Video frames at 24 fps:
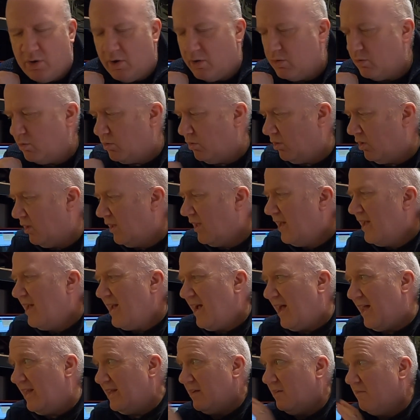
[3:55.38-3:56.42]
dongle,
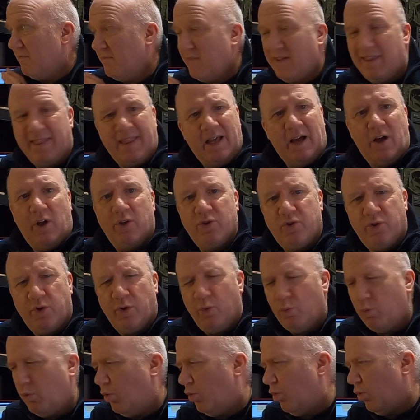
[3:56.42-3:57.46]
and I can fit that onto
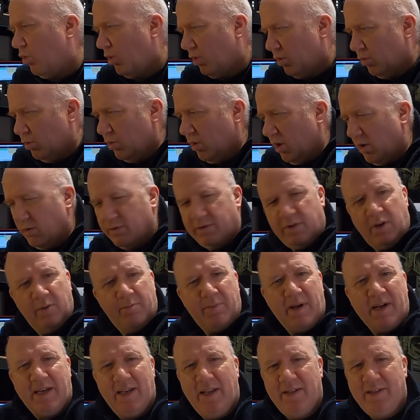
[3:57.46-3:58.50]
the wall or onto the
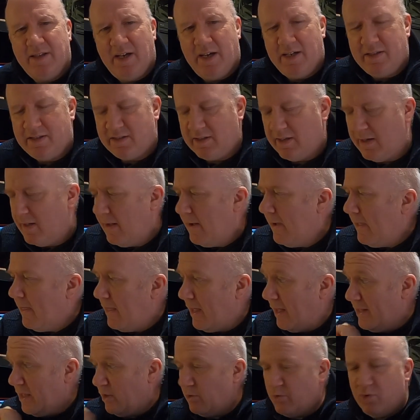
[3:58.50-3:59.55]
back of the desk,
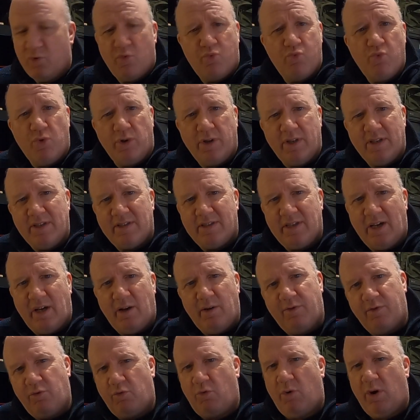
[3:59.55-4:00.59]
and that'll just run
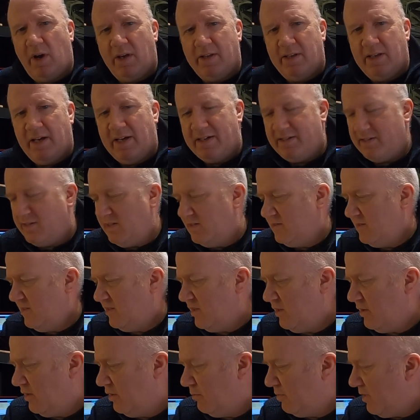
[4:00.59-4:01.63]
itself quite nicely
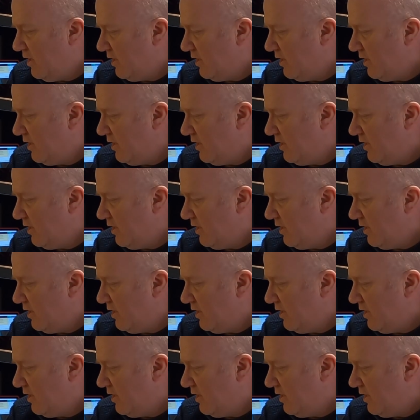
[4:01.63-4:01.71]
sitting on the